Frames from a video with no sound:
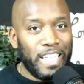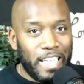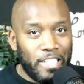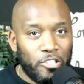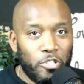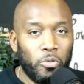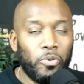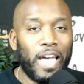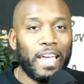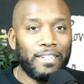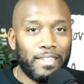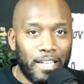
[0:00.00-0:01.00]
into
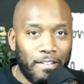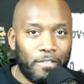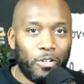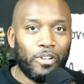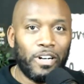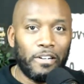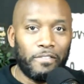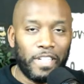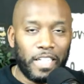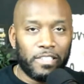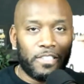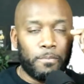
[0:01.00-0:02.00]
a level of
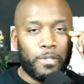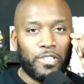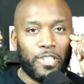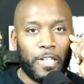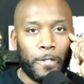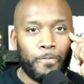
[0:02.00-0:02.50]
intimacy.